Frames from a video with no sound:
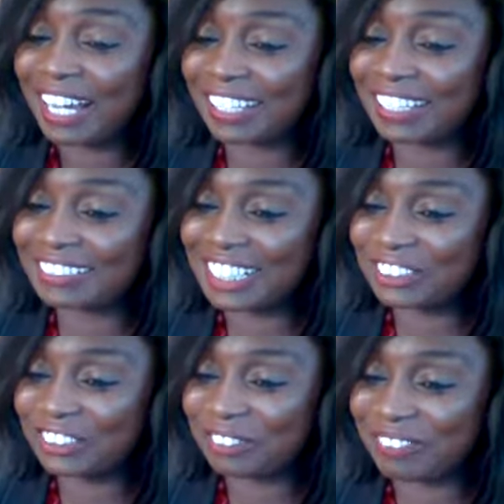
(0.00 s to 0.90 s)
I guess
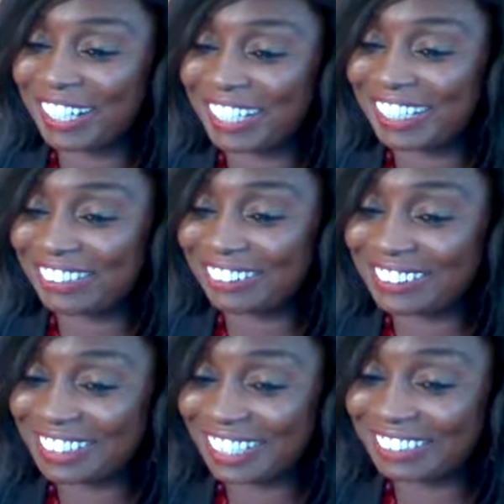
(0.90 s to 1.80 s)
that's one of my
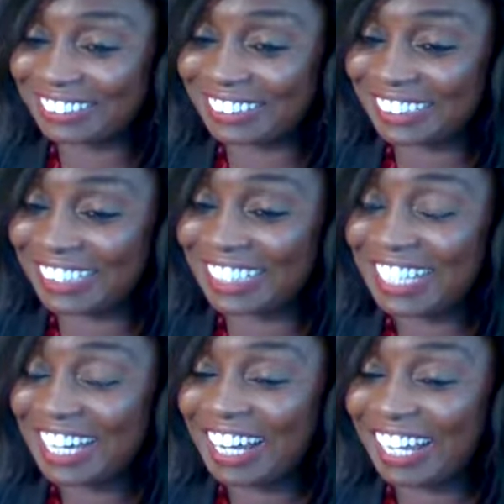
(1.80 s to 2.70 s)
in-laws, actually.